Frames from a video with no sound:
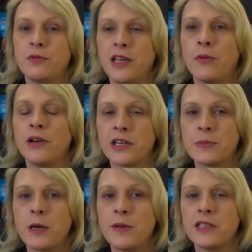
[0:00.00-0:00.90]
We you know we're
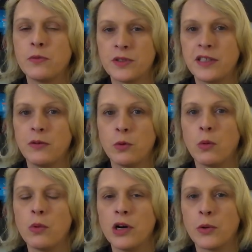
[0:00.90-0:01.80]
experimenting. We're seeing what
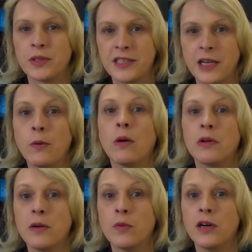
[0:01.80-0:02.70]
work. We're seeing what
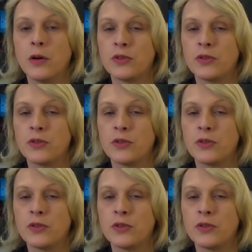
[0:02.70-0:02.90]
won't work.